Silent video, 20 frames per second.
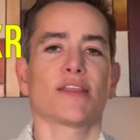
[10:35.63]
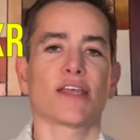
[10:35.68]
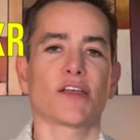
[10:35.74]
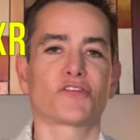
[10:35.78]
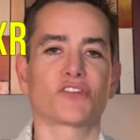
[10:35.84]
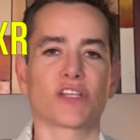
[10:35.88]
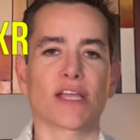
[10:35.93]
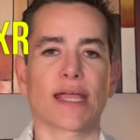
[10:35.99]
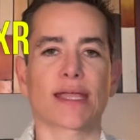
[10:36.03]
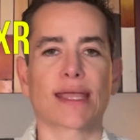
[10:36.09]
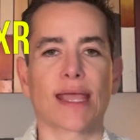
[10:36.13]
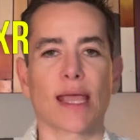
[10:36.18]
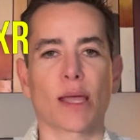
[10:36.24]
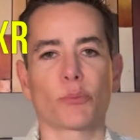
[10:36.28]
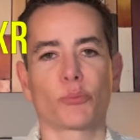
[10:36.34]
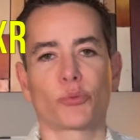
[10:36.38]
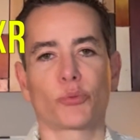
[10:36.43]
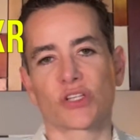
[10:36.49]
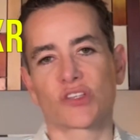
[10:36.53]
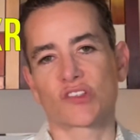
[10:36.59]
the FDA
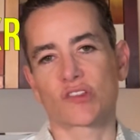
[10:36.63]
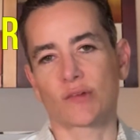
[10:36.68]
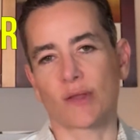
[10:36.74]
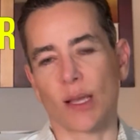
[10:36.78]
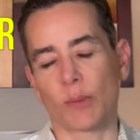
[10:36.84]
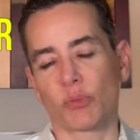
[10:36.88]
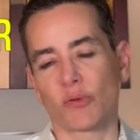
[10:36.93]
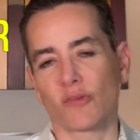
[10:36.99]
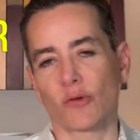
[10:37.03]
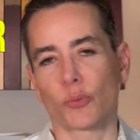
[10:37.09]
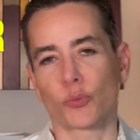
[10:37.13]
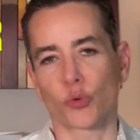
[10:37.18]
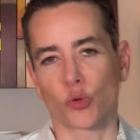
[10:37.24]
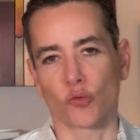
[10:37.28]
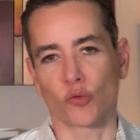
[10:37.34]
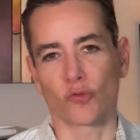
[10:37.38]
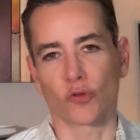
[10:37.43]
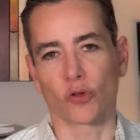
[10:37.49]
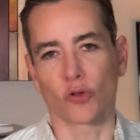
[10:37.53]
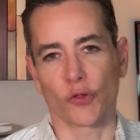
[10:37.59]
can't put its stamp of
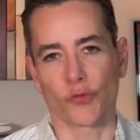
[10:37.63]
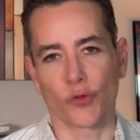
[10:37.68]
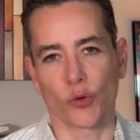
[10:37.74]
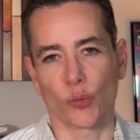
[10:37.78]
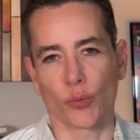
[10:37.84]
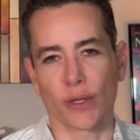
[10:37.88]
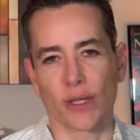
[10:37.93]
approval on there.